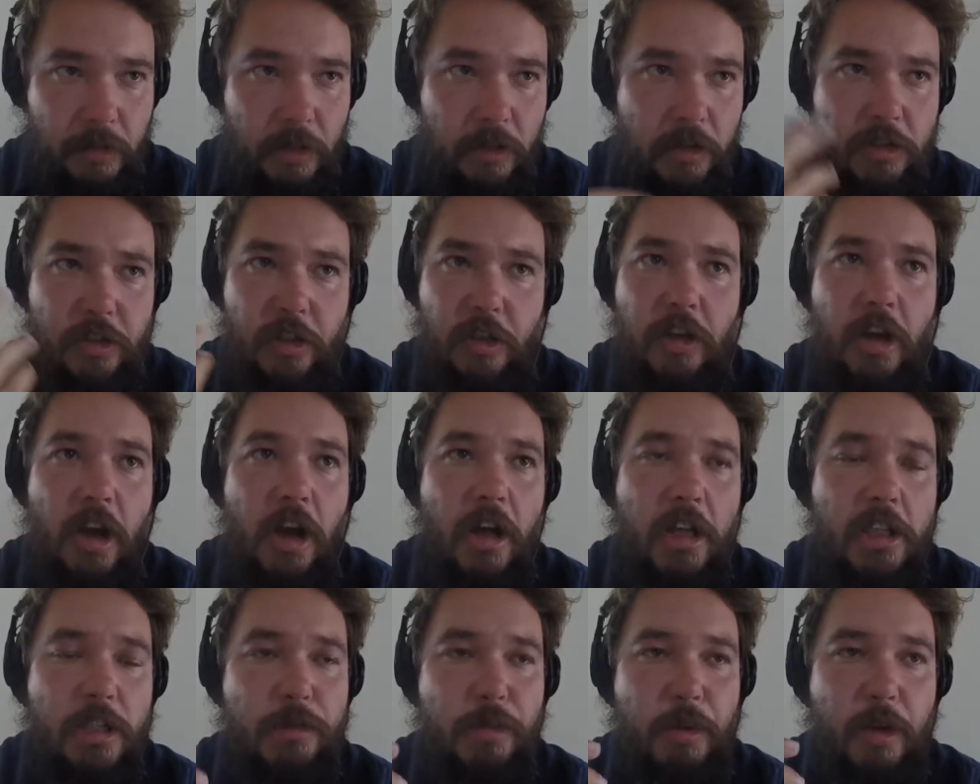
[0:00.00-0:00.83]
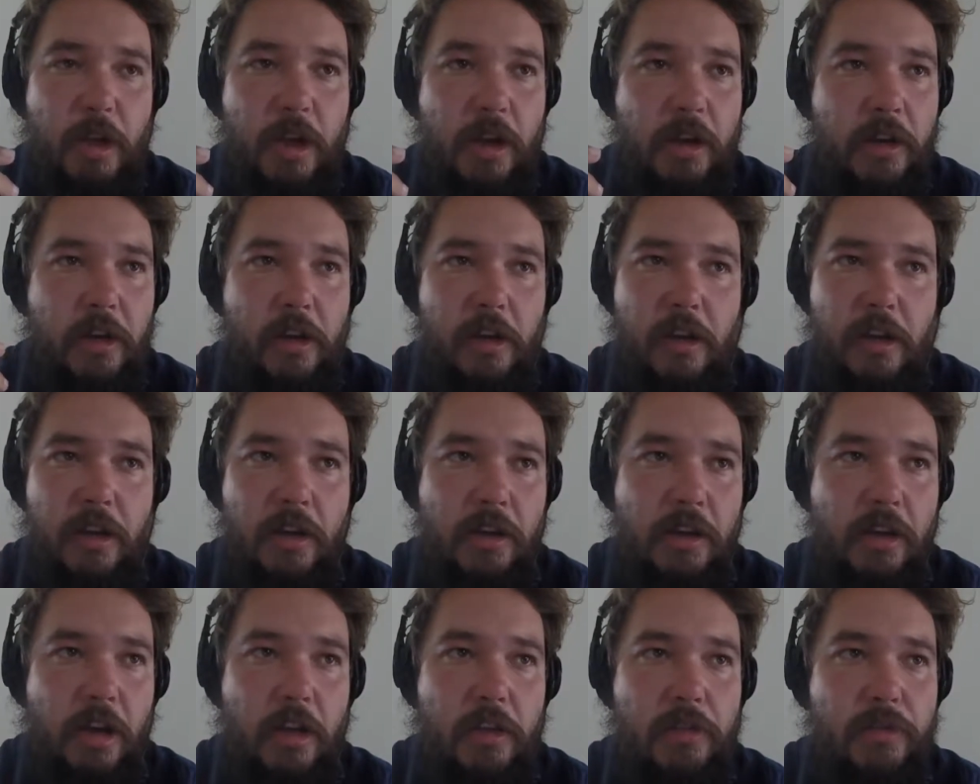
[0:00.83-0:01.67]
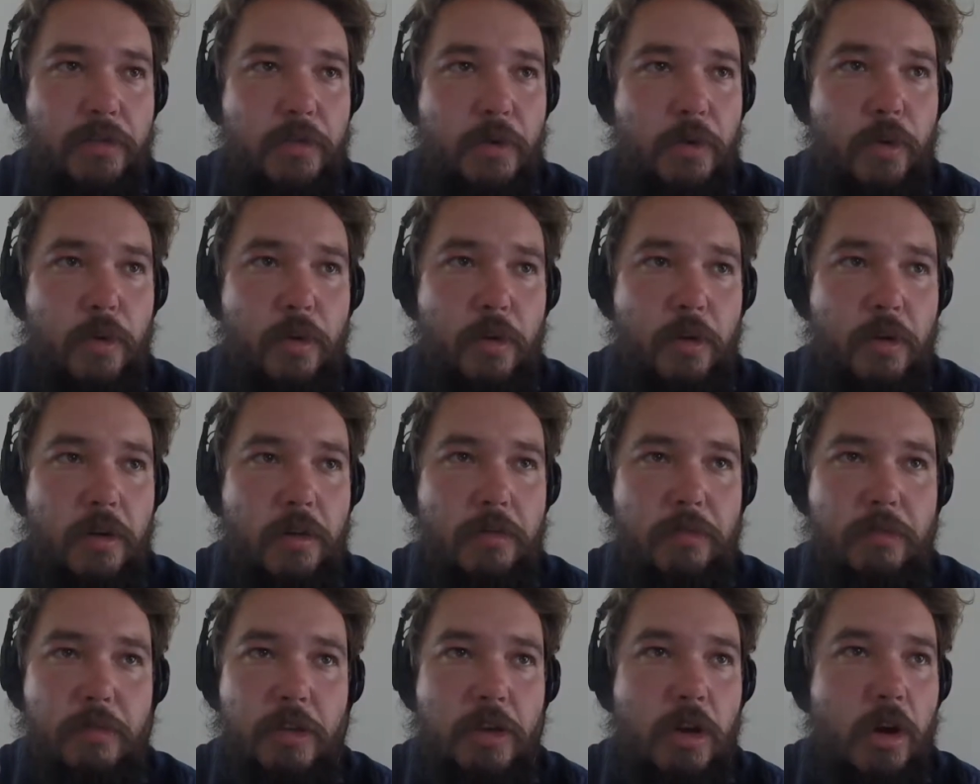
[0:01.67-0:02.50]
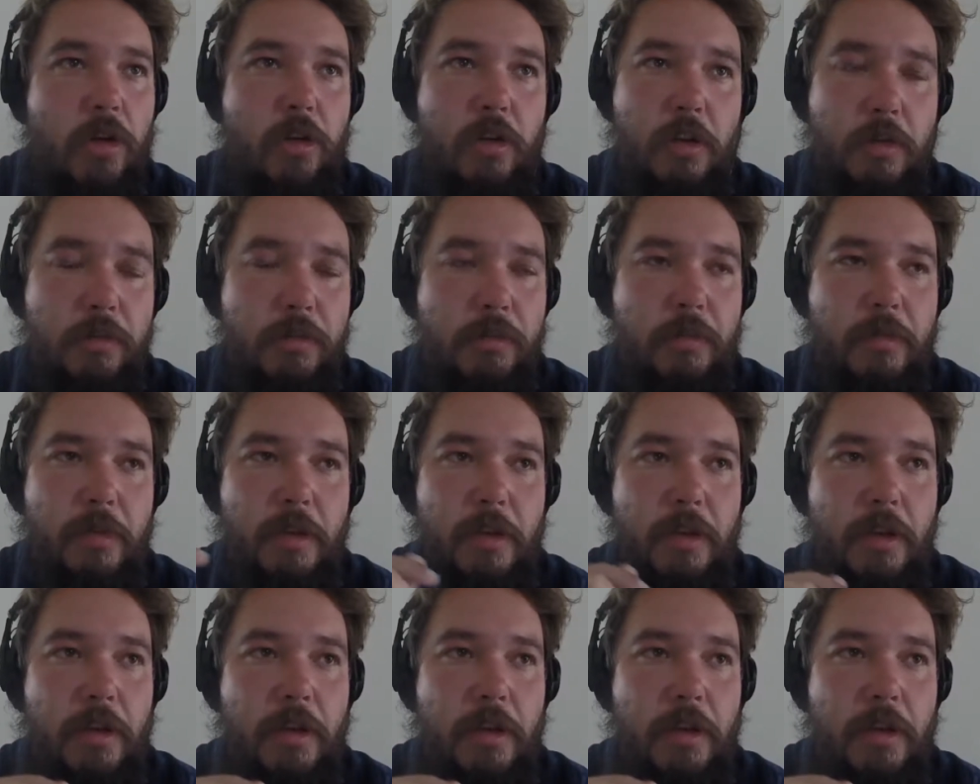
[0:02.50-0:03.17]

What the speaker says: The cons block costs 4 Golem.